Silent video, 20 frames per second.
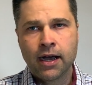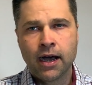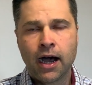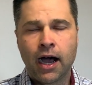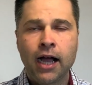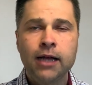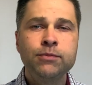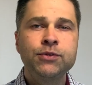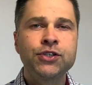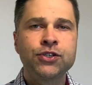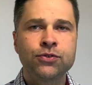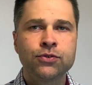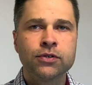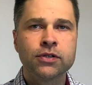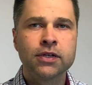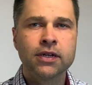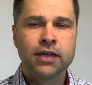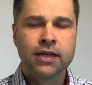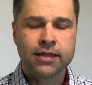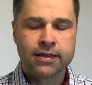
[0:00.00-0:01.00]
I'm
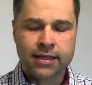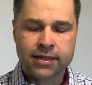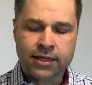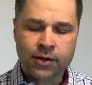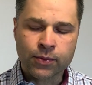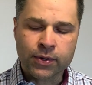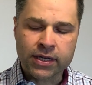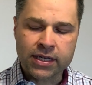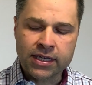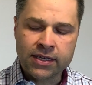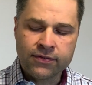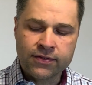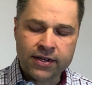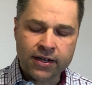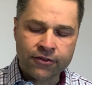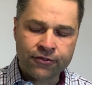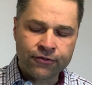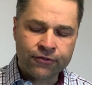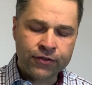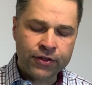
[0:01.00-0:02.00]
sure that there were even
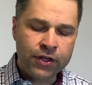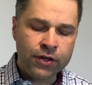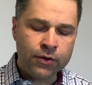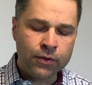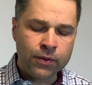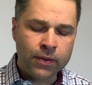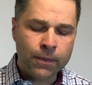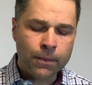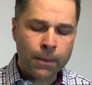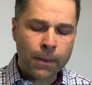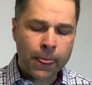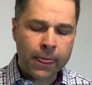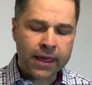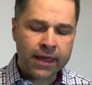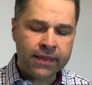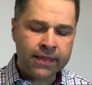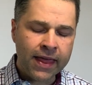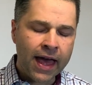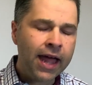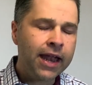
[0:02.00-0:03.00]
a few
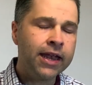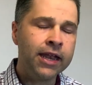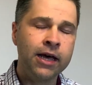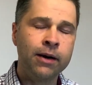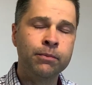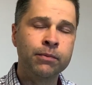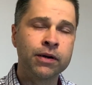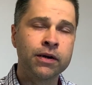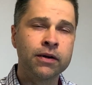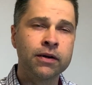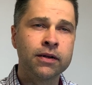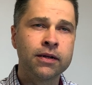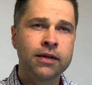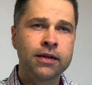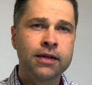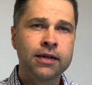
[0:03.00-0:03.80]
in that number